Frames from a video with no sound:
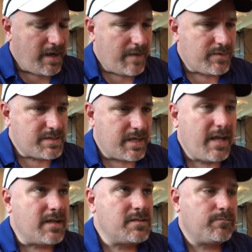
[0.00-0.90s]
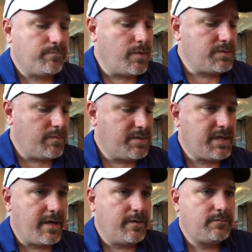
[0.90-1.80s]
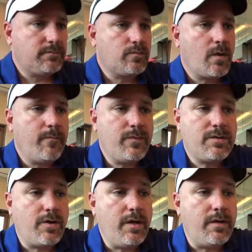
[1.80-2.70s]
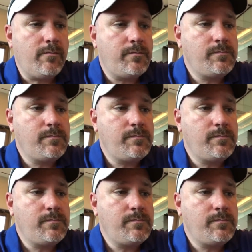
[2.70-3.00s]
Have to say yeah, it's mostly potato. It's good.